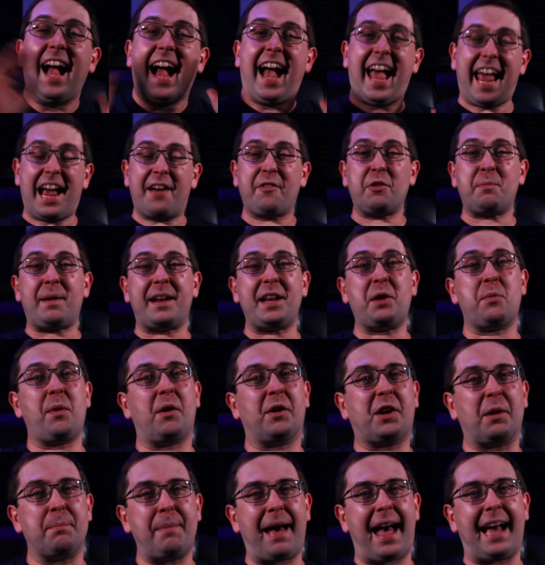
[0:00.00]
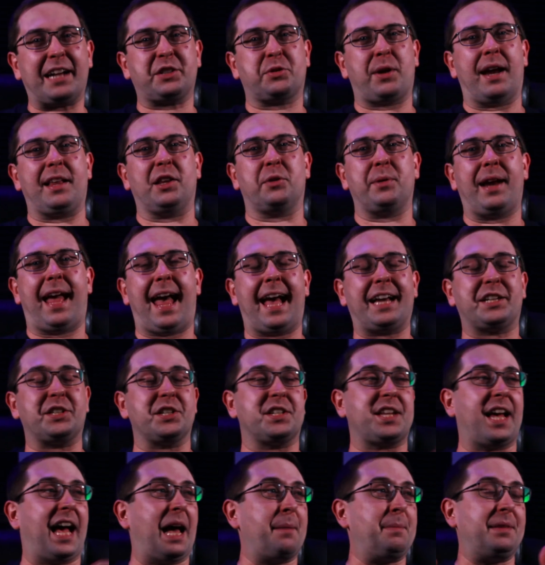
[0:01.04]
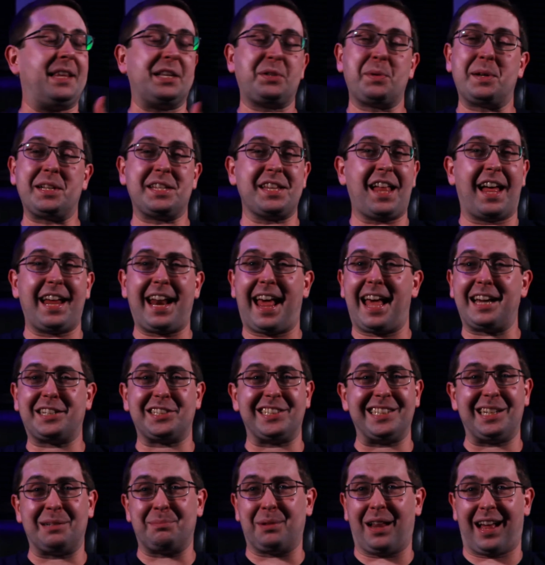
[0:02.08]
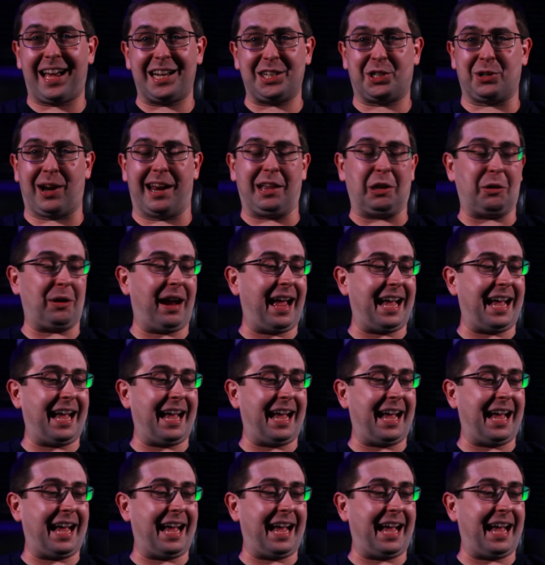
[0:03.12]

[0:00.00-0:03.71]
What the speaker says: Hey everybody, welcome back, trailer reaction time, and this one's not actually a blind trailer.